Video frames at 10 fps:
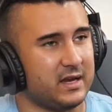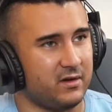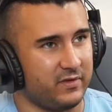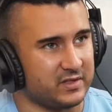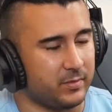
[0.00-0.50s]
care
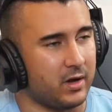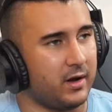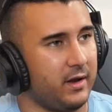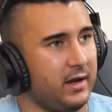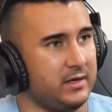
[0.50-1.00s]
of his
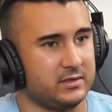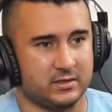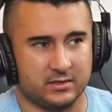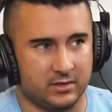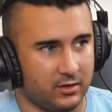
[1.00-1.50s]
body,
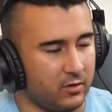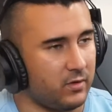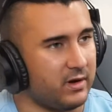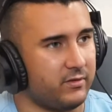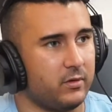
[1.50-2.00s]

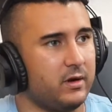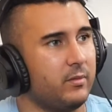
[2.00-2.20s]
whatever.